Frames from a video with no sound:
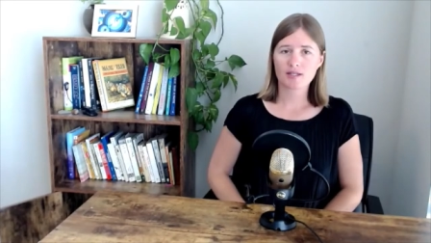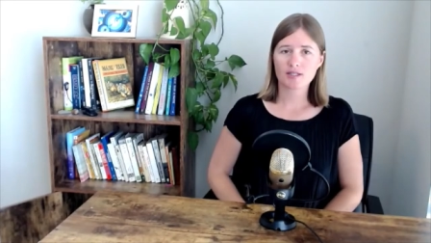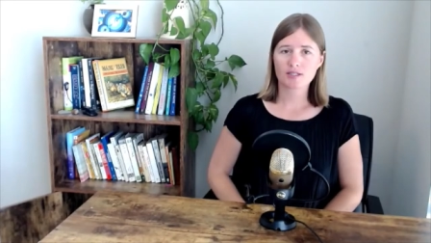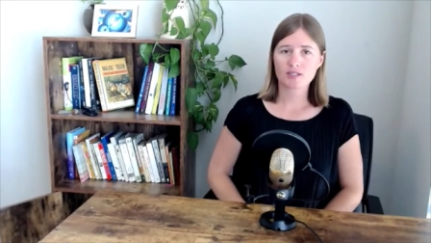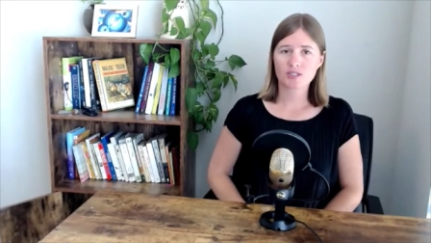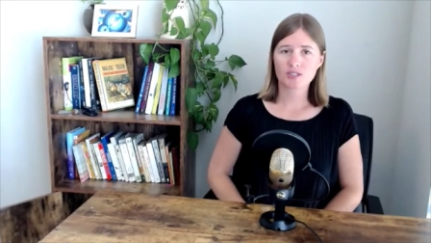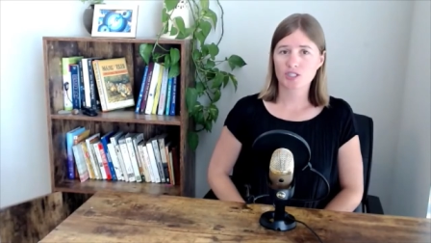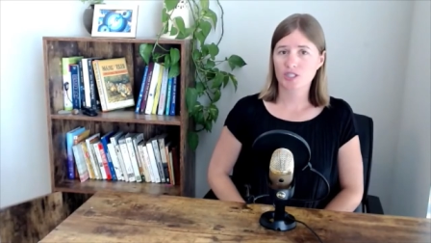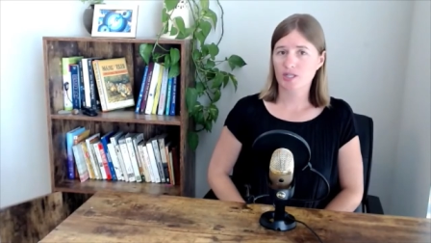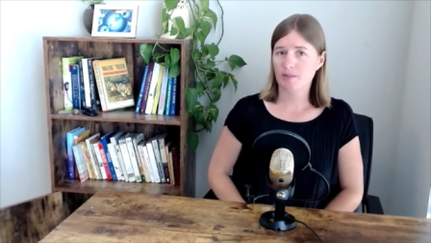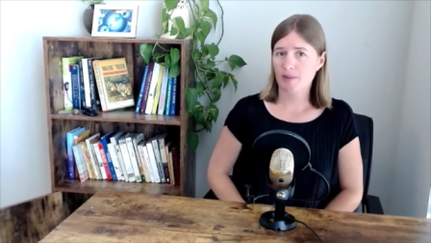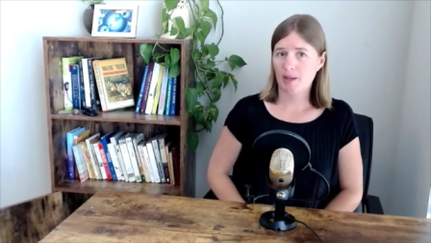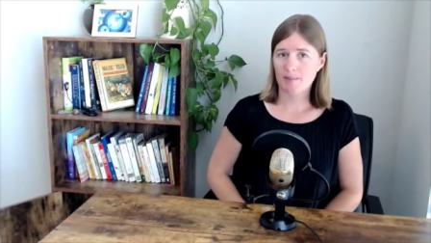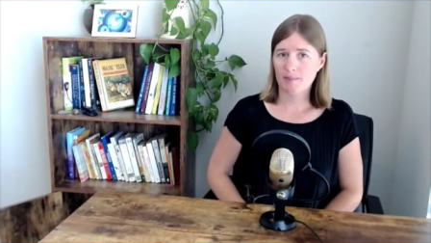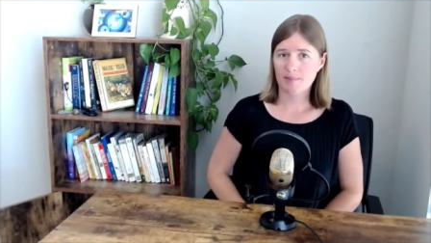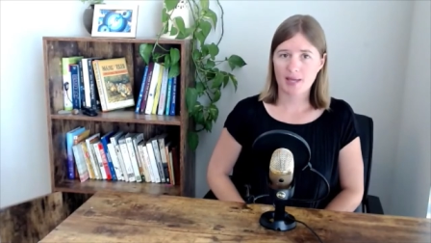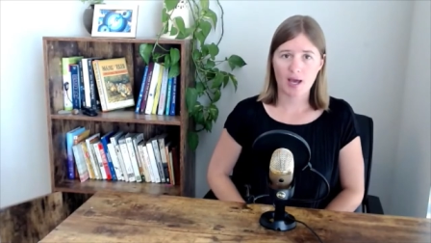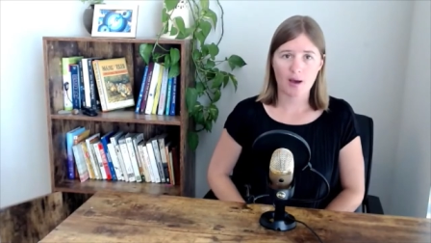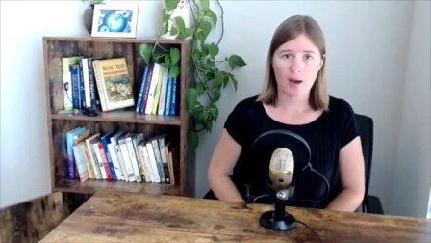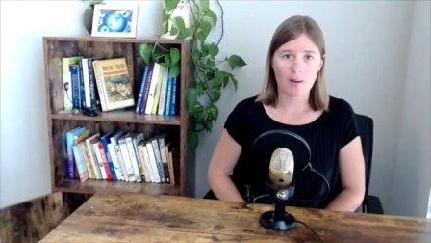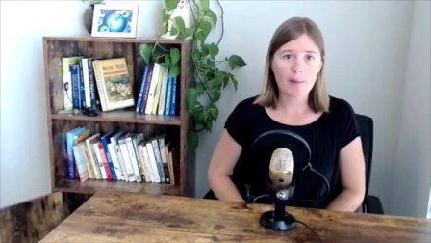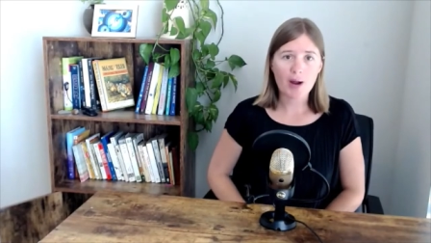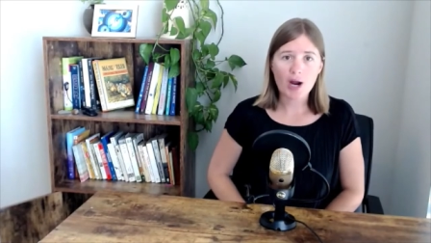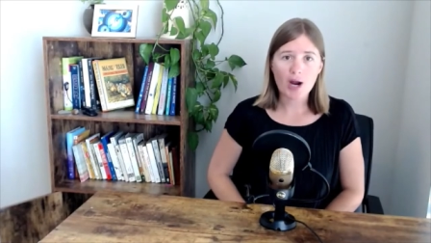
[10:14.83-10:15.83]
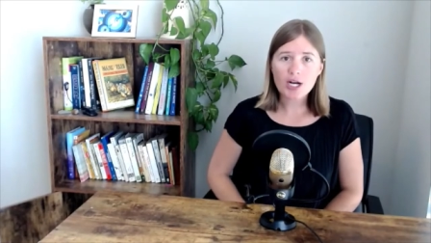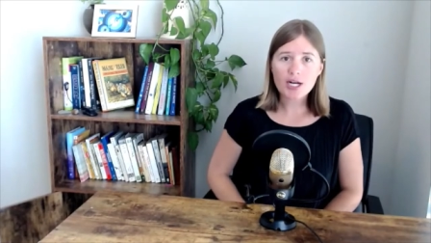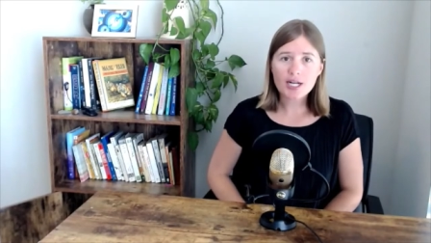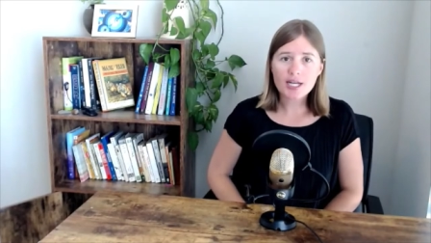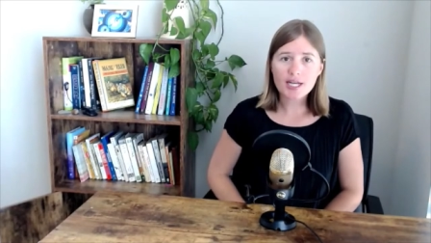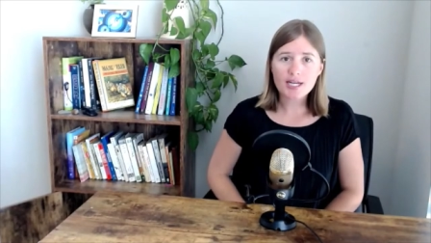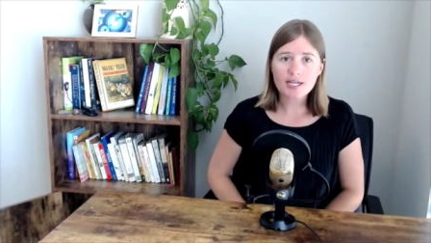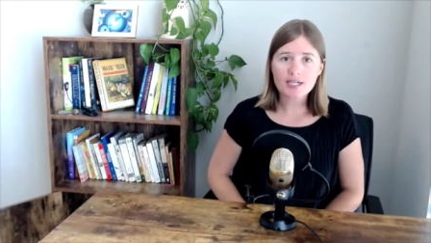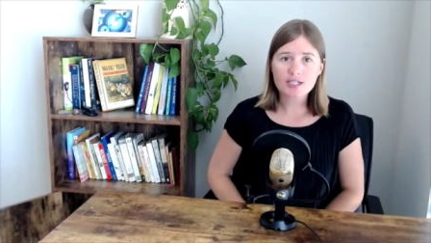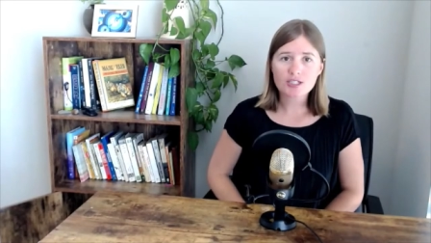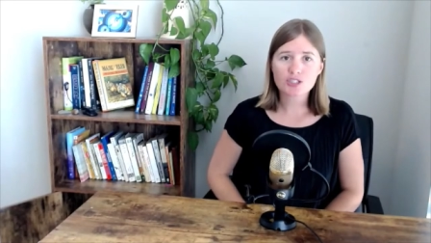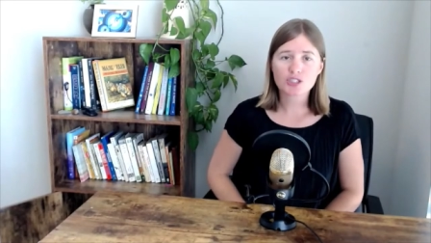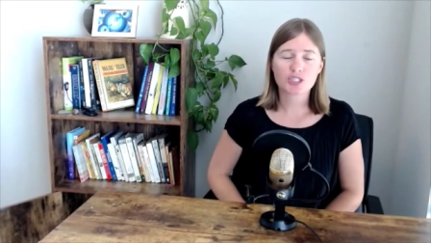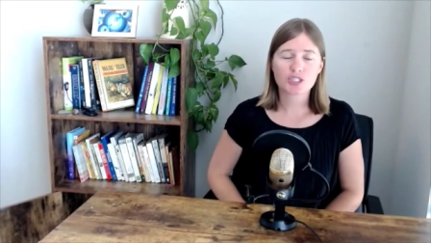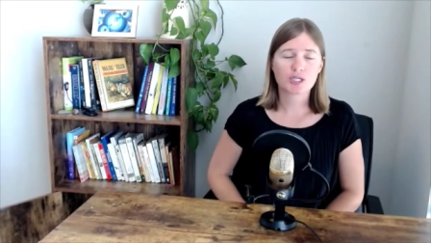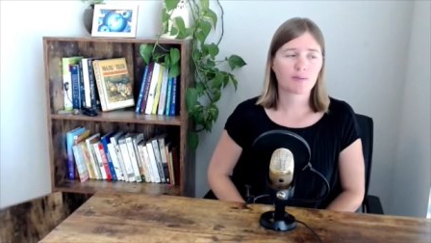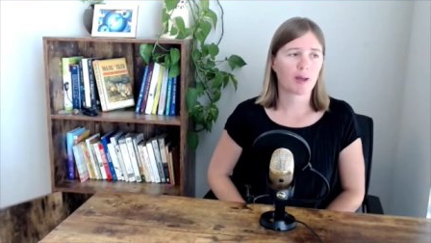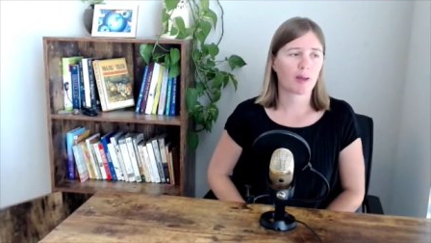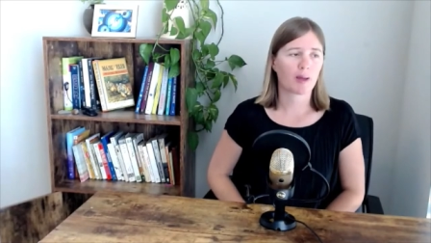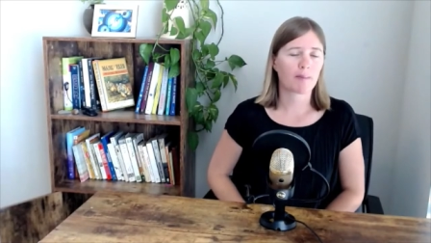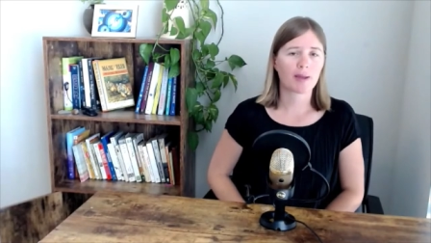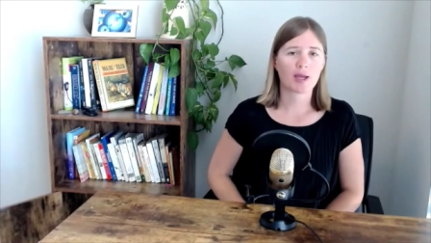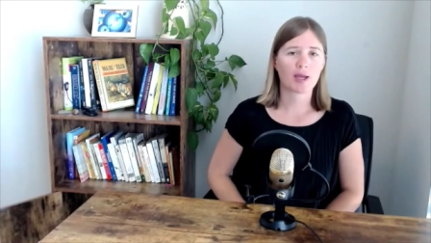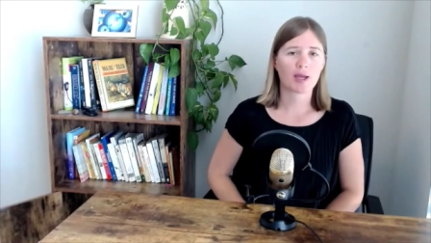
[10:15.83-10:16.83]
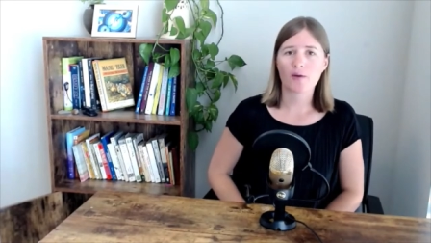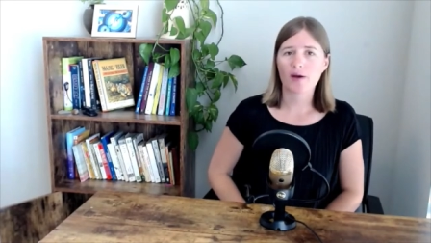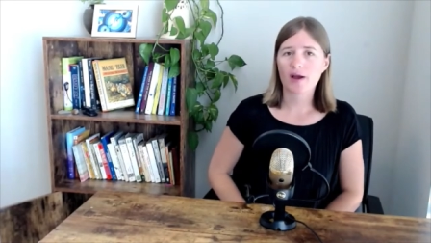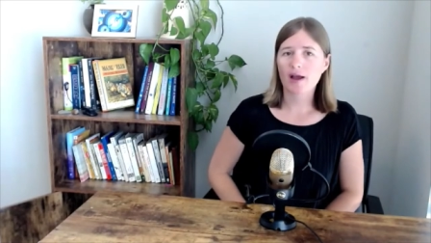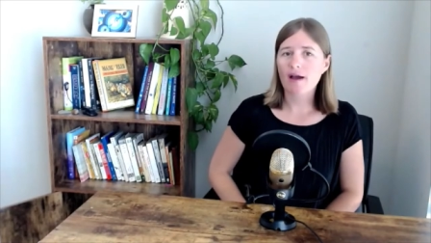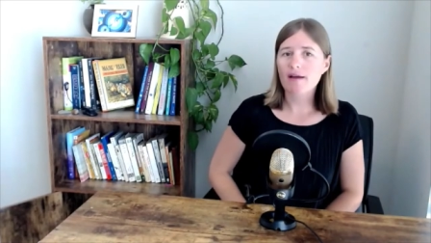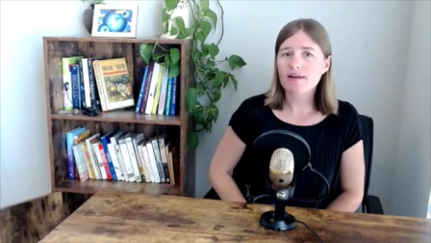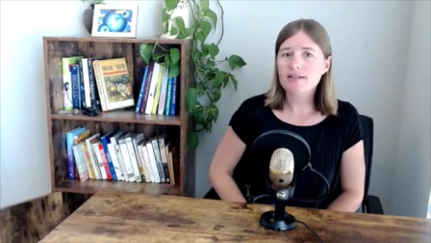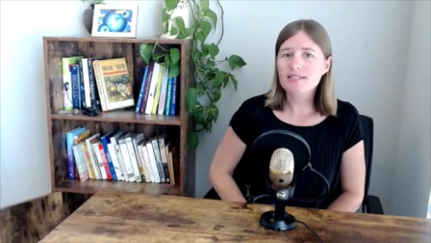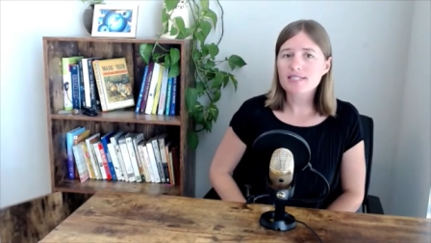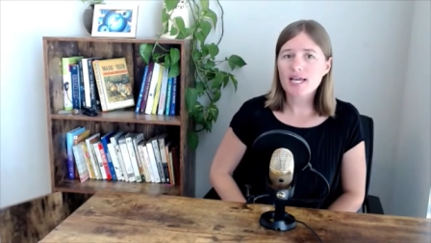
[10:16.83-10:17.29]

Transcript: She might be out partying. She might be going on